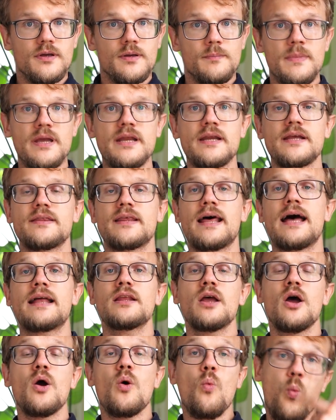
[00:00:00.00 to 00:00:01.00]
meaning that
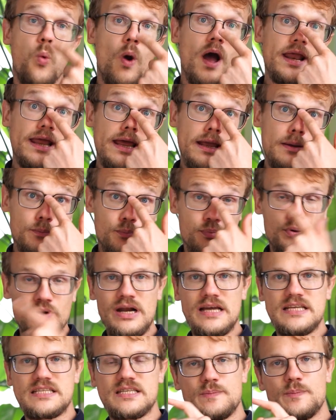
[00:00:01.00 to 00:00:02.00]
when I
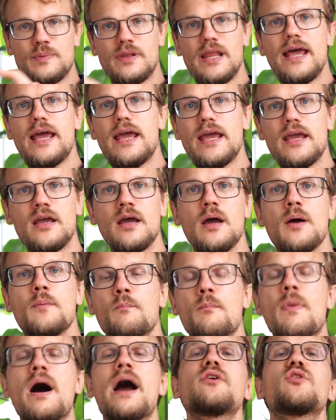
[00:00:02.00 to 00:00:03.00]
press play,
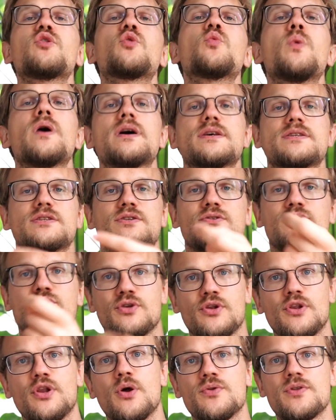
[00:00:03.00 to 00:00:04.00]
my request
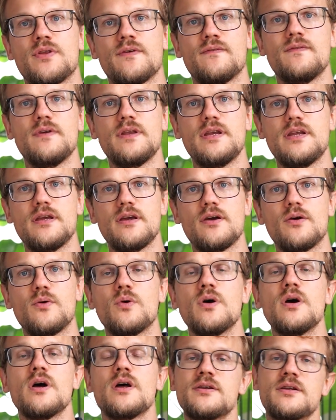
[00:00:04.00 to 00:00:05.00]
to load the
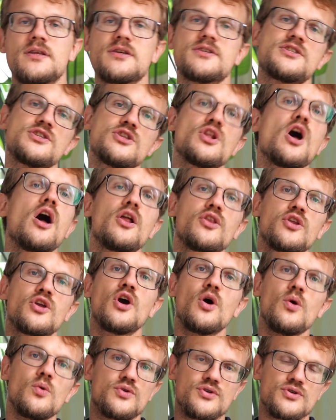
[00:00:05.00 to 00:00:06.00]
video does not
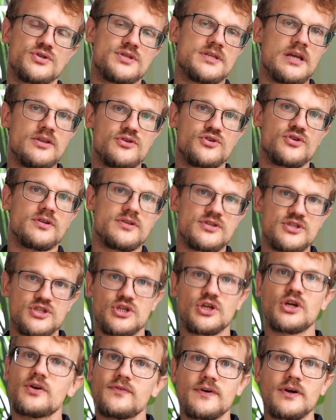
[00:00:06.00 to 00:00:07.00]
go to central
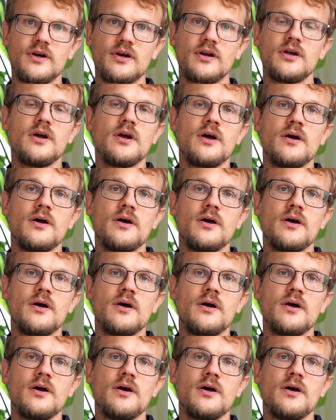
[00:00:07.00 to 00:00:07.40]
server